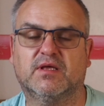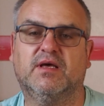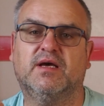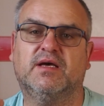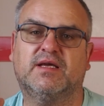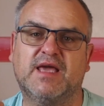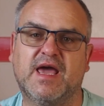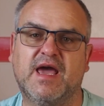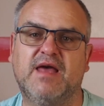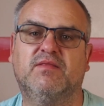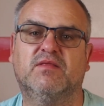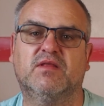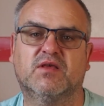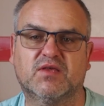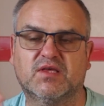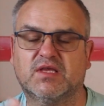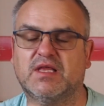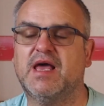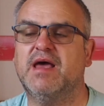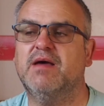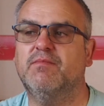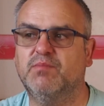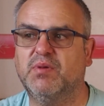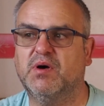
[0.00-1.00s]
Again, the
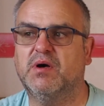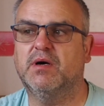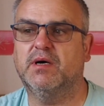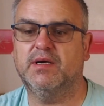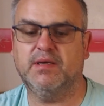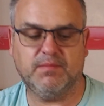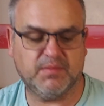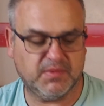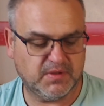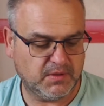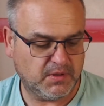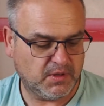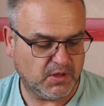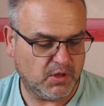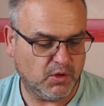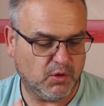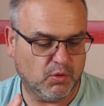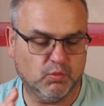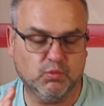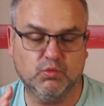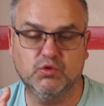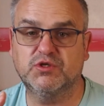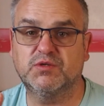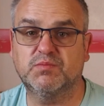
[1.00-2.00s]
standpipe
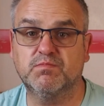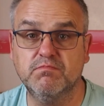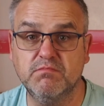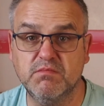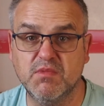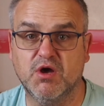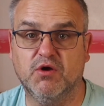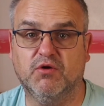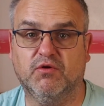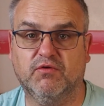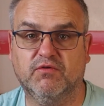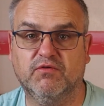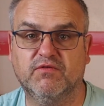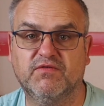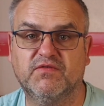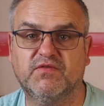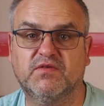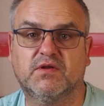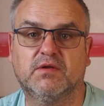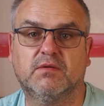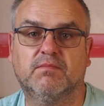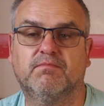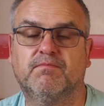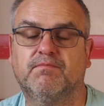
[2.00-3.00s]
was moved